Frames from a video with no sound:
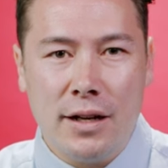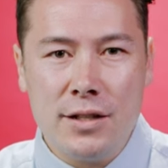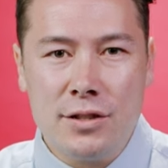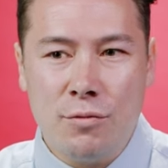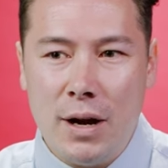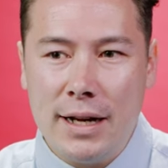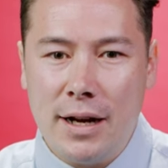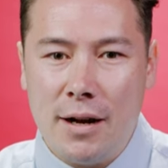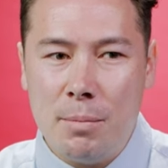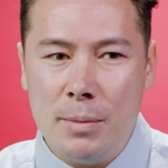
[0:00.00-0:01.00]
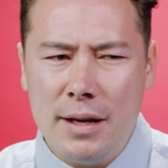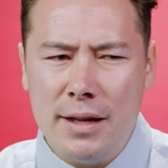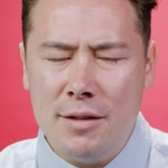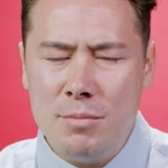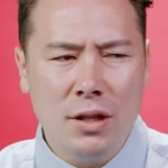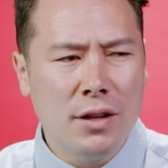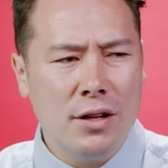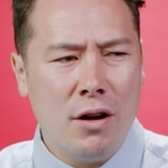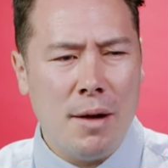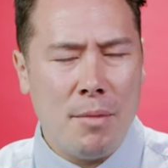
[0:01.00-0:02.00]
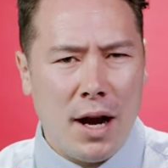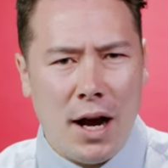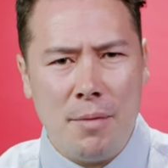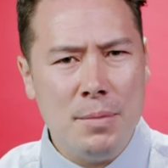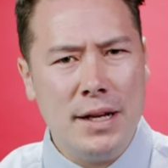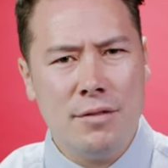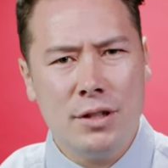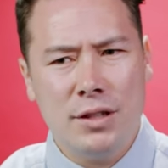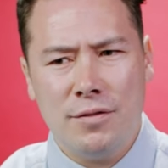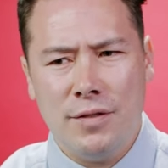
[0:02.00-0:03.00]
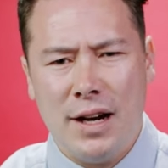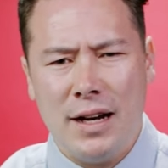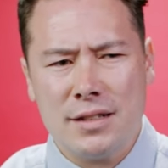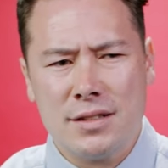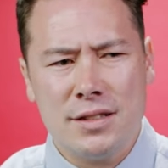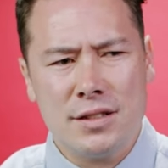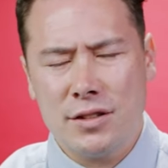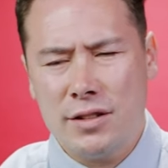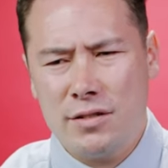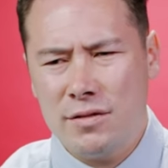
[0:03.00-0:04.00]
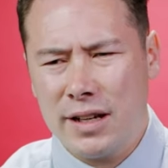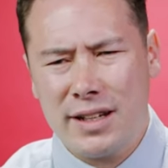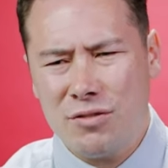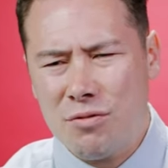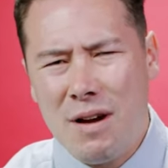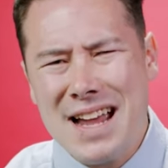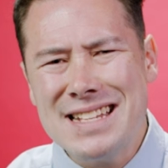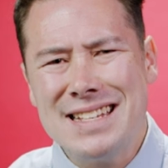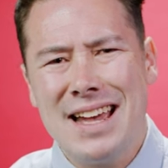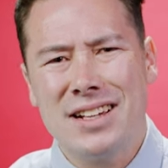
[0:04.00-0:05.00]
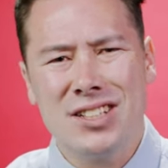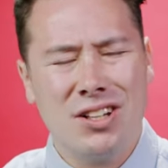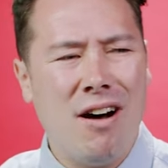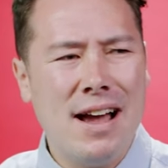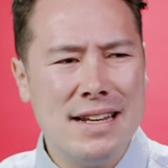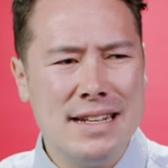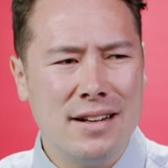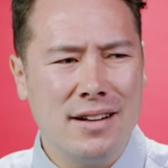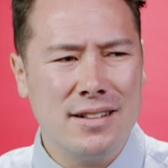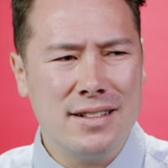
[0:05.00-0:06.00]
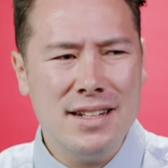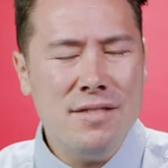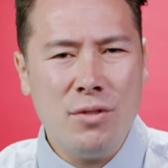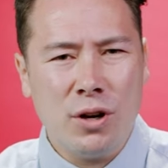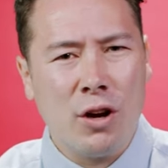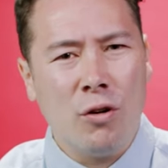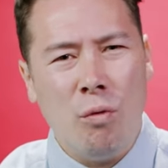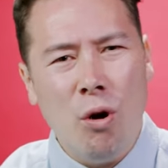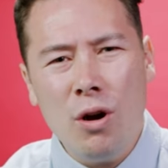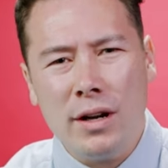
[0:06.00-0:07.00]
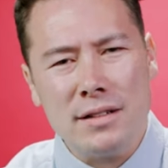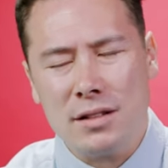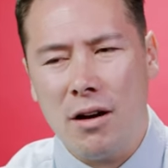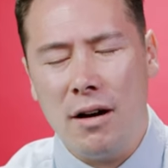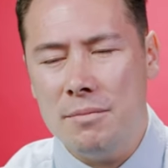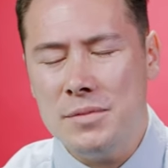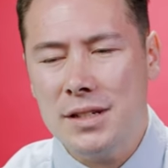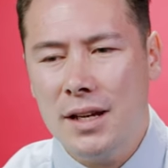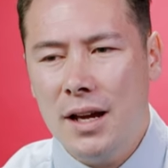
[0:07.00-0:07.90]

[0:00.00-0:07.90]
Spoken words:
I used to wake up in the middle of the night, my heart beating really fast, this like crazy anxiety. And I didn't even want to go to work at times.